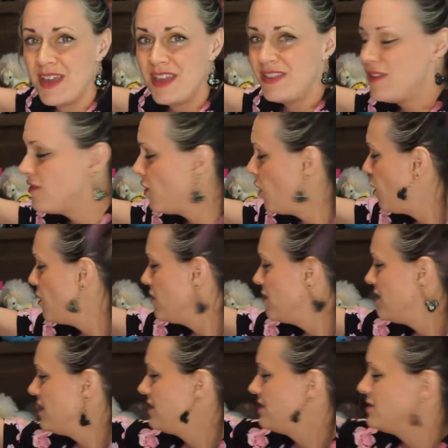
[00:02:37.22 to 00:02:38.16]
love all
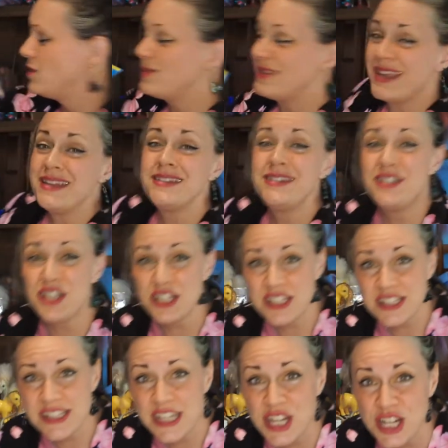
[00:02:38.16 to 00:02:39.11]
things And
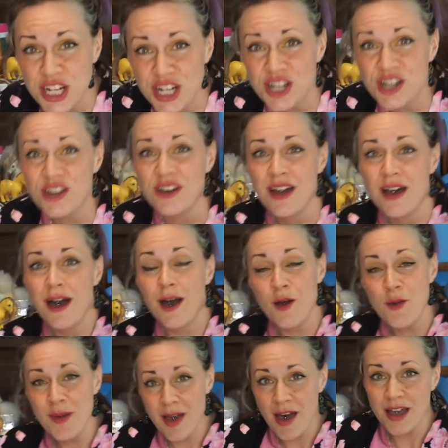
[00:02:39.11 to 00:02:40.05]
seriously, girl!
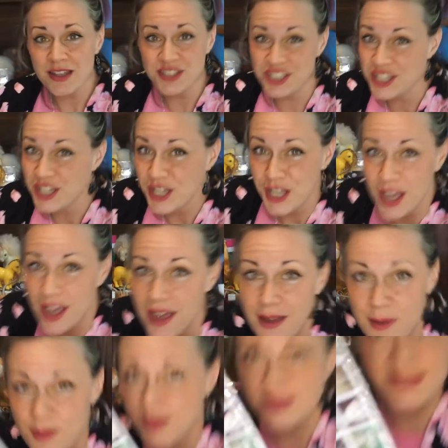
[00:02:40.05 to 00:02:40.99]
Oh my gosh! Uh,